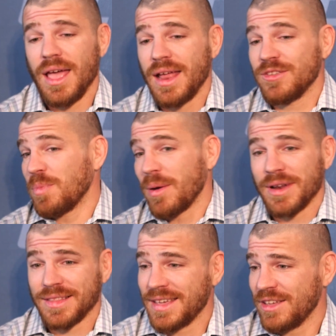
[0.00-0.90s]
And it's probably
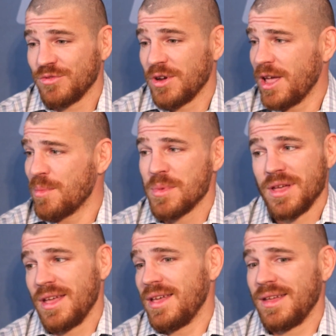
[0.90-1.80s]
not the case for him,
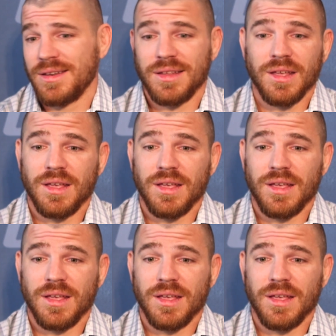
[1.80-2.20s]
and